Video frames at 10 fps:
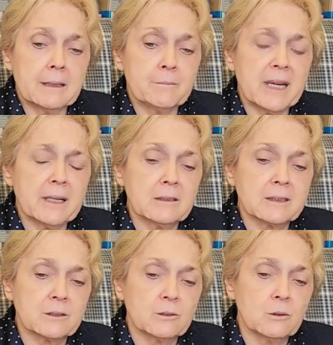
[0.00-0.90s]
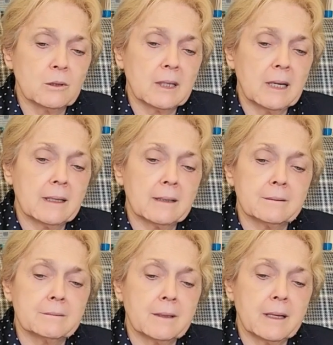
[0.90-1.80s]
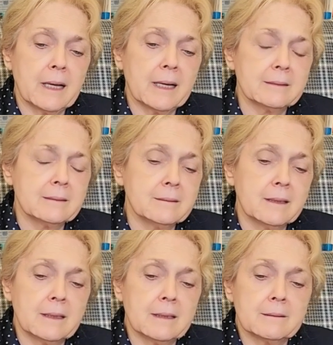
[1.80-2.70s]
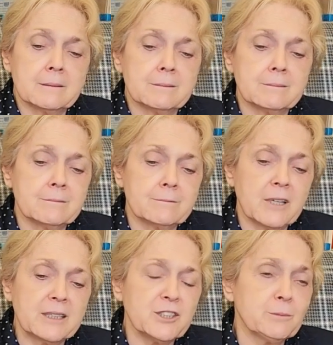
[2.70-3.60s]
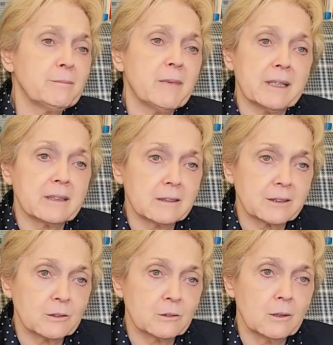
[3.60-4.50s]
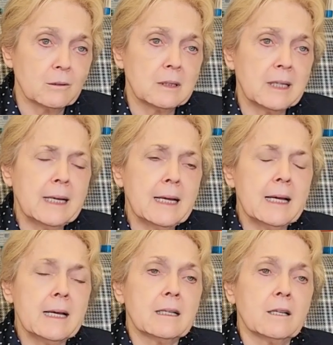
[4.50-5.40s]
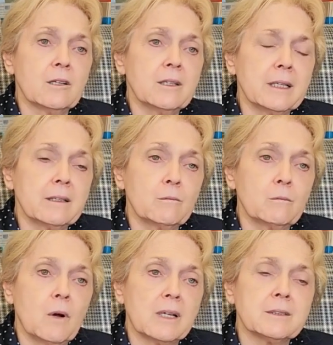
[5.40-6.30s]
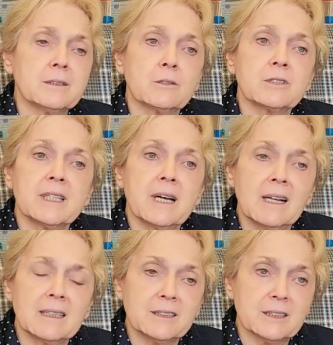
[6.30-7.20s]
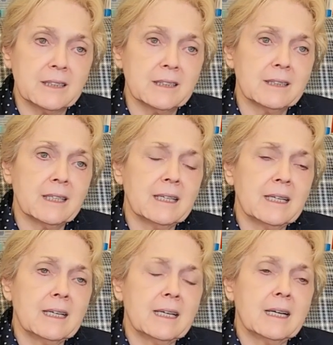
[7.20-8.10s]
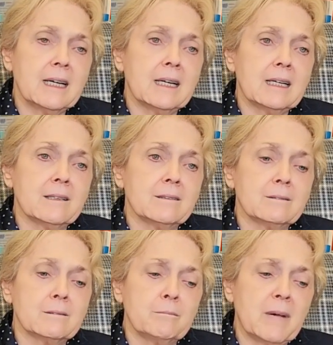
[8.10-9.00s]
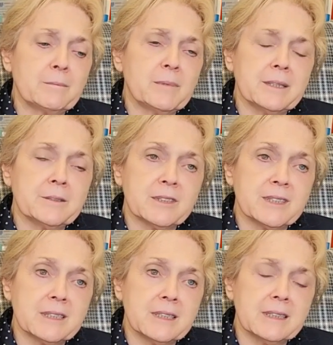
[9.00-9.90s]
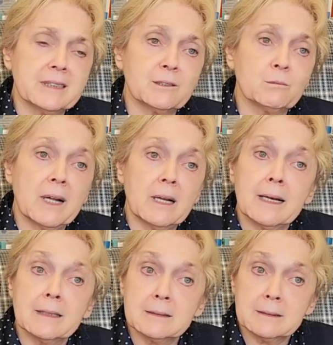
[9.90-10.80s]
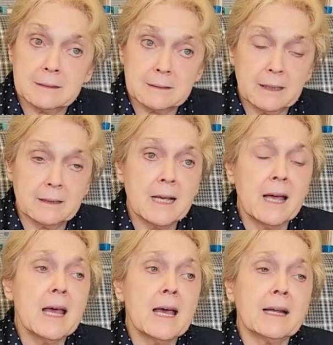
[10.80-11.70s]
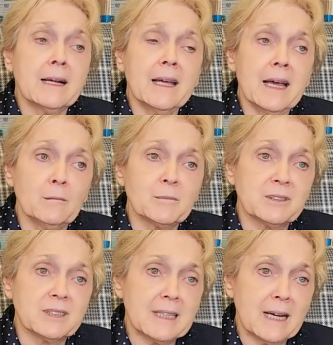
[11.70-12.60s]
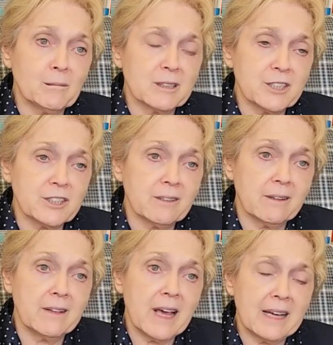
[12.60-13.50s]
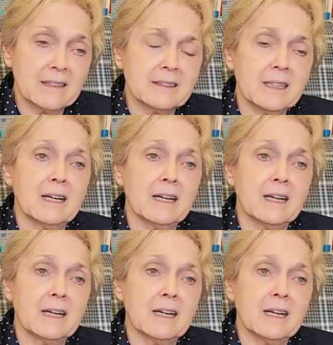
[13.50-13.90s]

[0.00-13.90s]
medical school and friendship in medical school, learning what sociology might be interested in, as well as, and I helped establish that